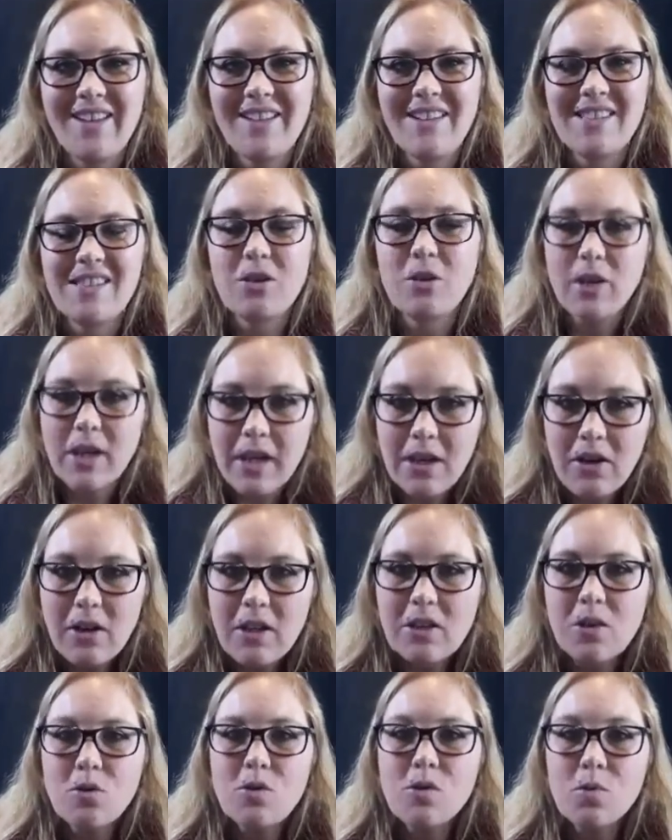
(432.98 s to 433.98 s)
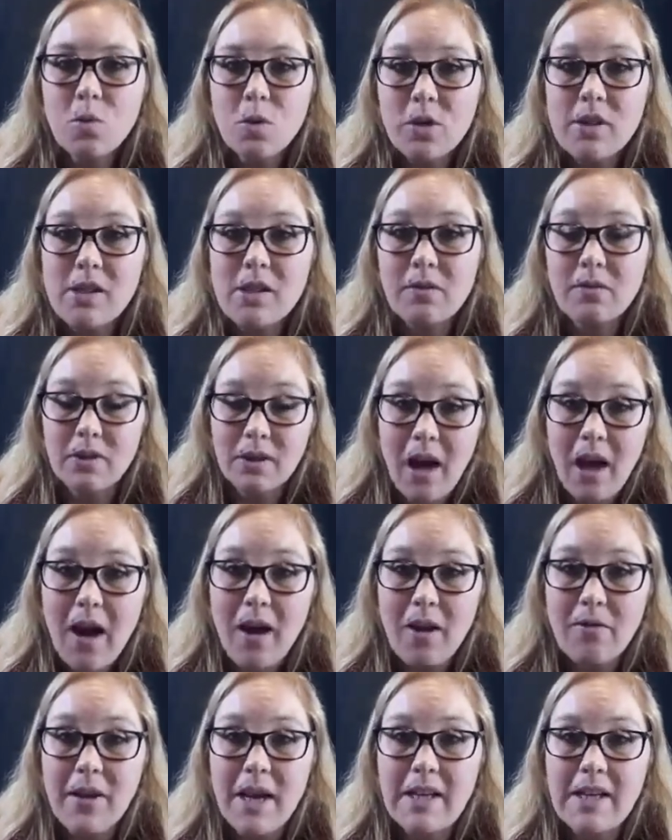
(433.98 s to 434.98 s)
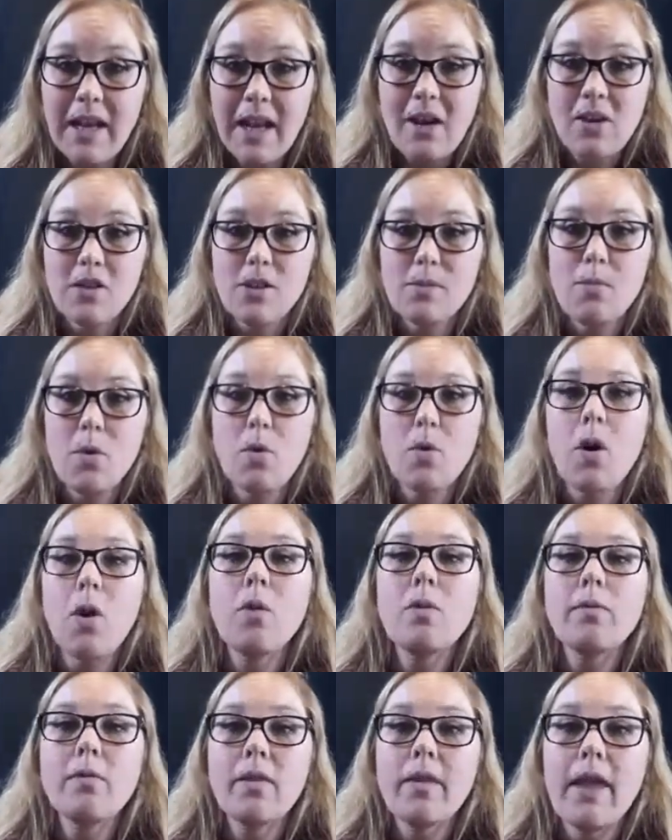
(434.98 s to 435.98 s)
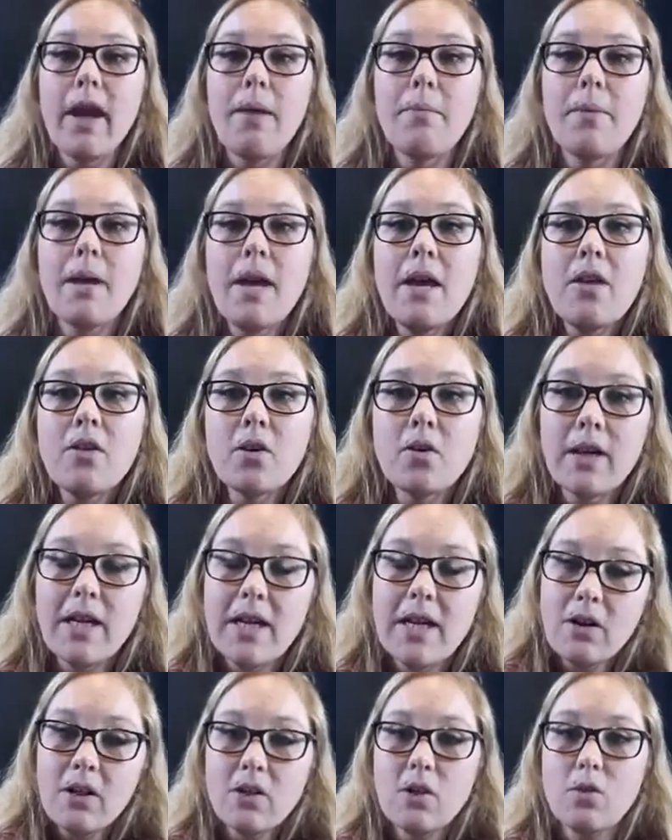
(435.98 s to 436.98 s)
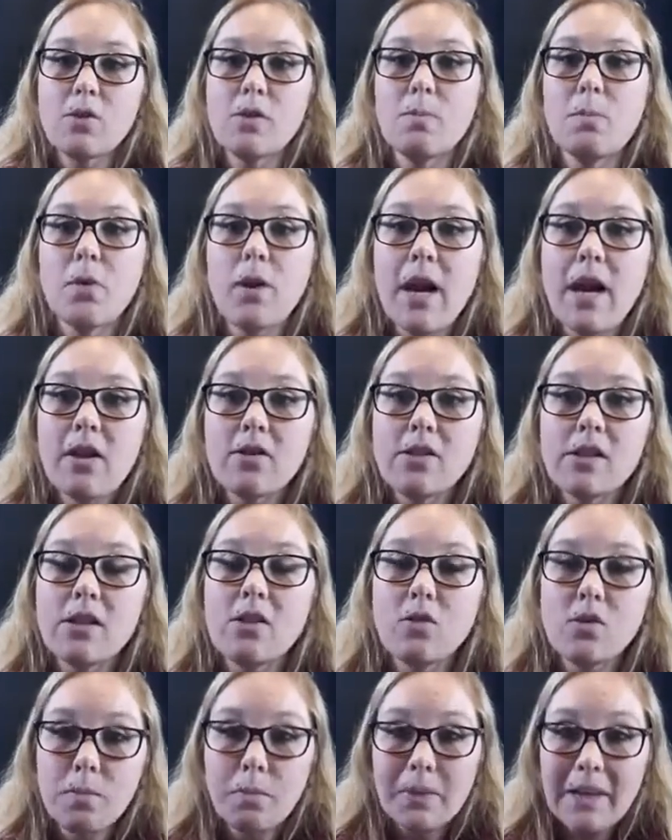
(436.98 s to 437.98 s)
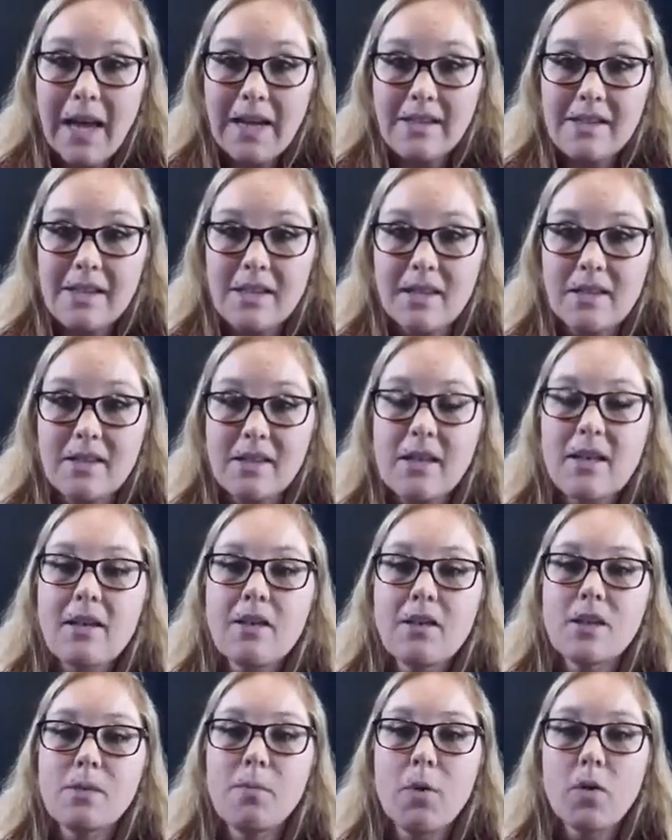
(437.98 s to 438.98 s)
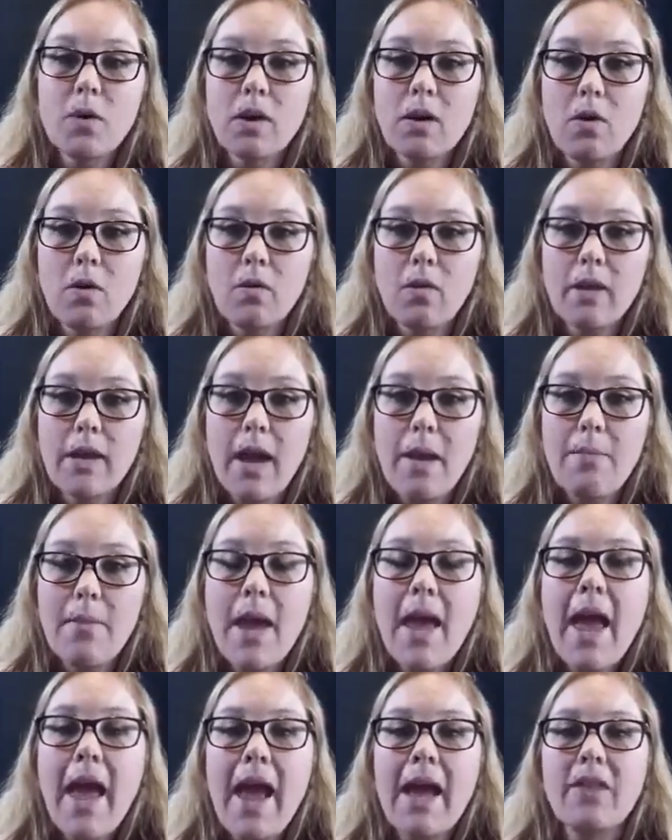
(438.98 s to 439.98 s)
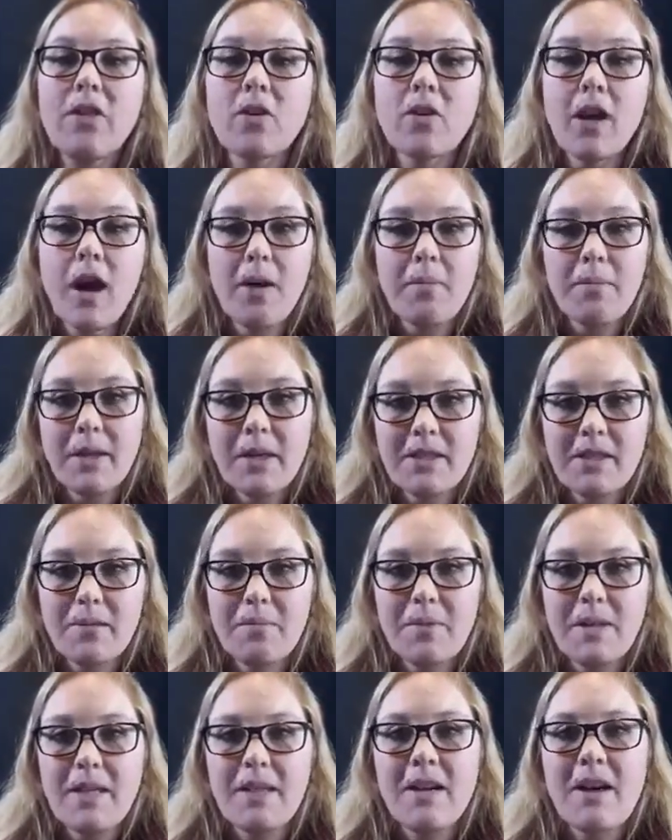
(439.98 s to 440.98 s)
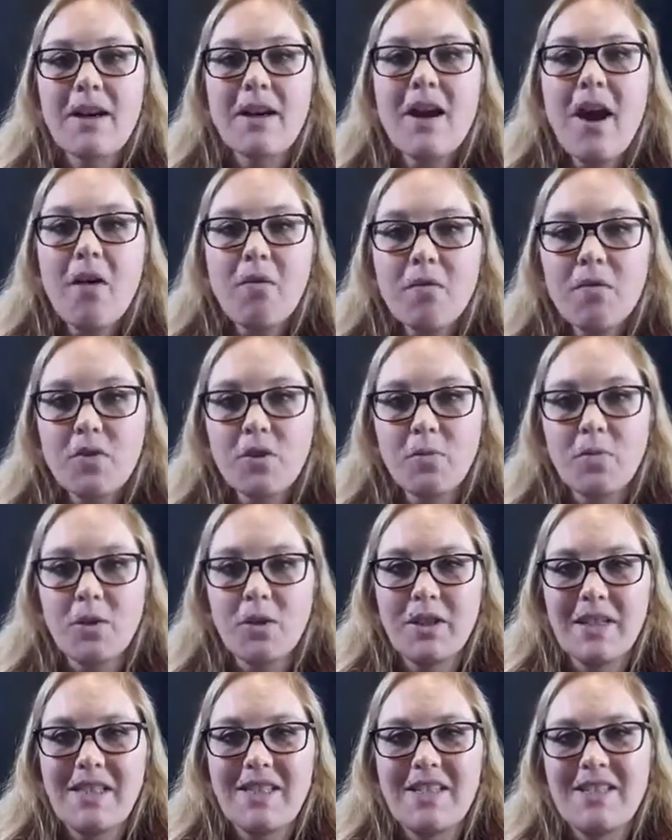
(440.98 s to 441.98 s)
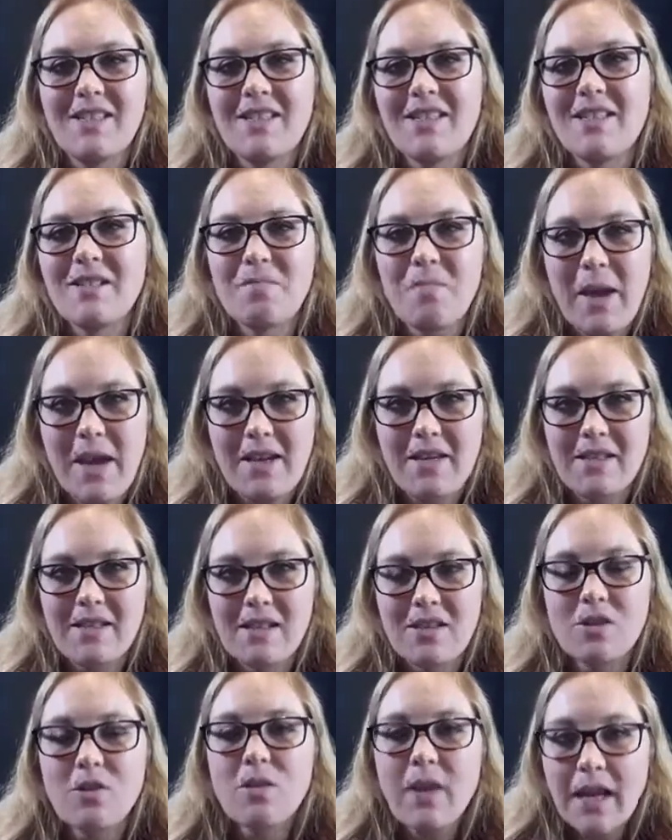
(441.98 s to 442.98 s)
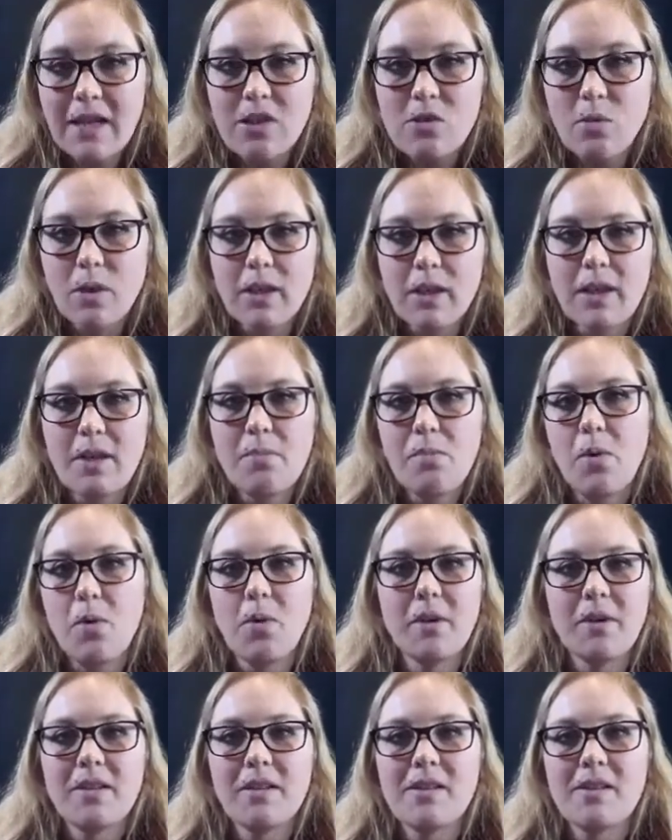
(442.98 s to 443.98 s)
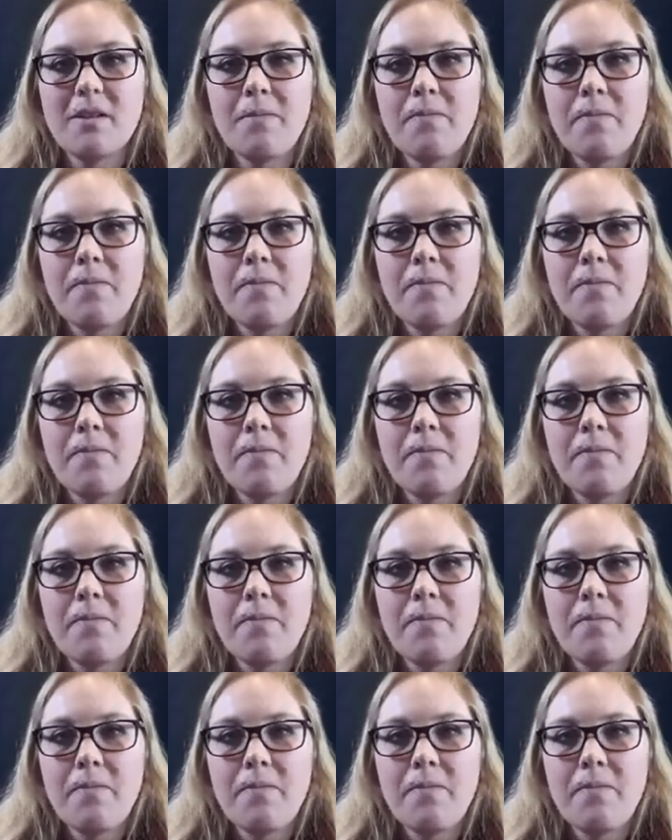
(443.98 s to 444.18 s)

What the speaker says: they're hearing those words of love and care spoke over them. They're hearing those prayers and those blessings spoken over them, and they're coming to be comfortable in this space. So that's really important.